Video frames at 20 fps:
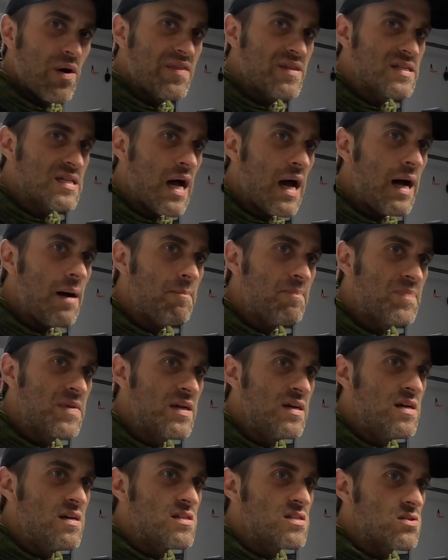at the top,
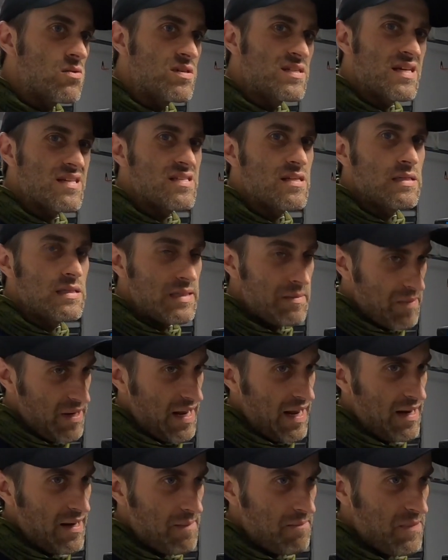so it doesn't
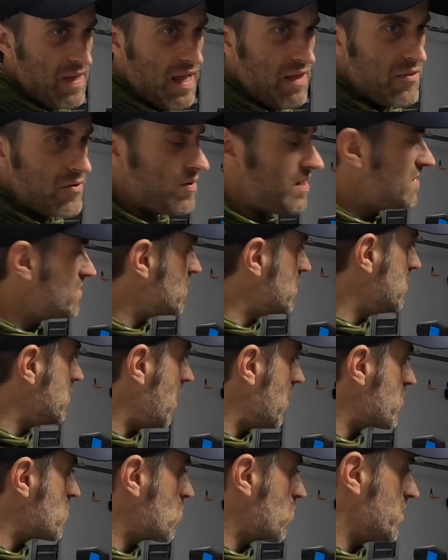eliminate it. And there is
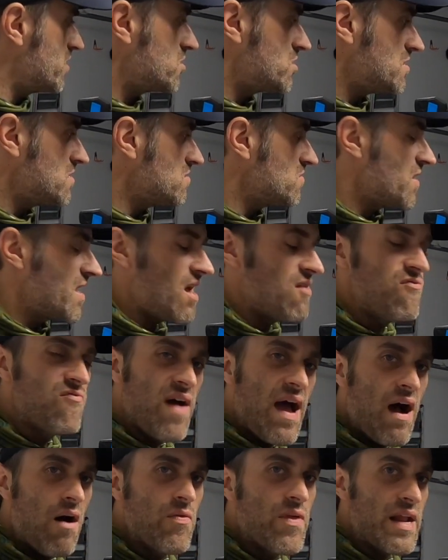another windshield that I
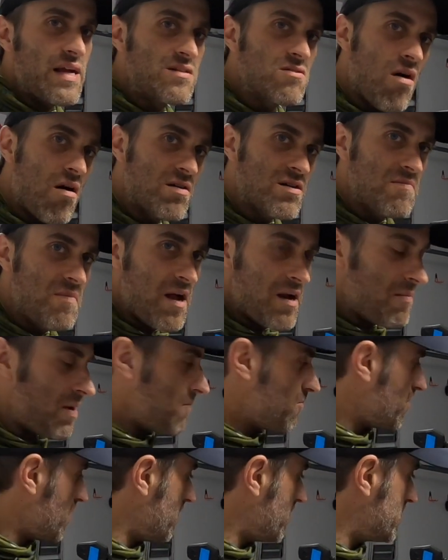found that I talked about in my
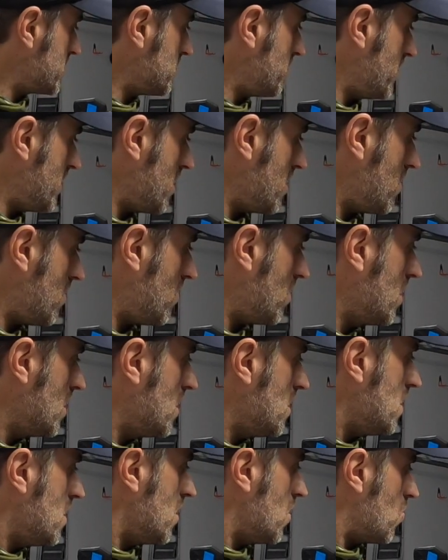previous video,
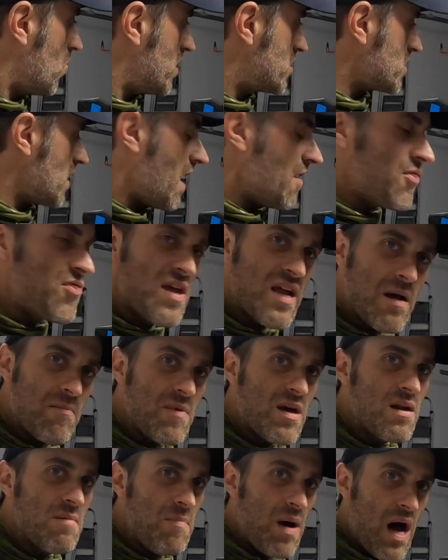which I think I'm
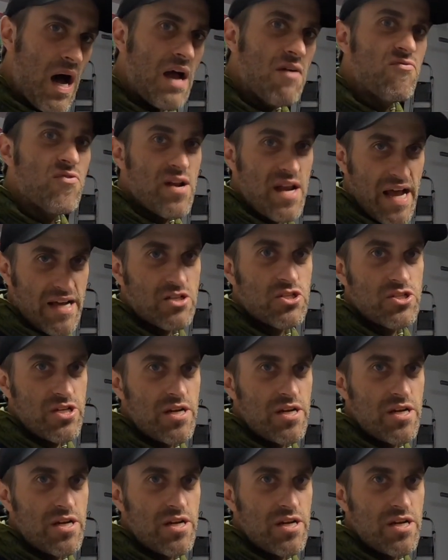gonna buy for next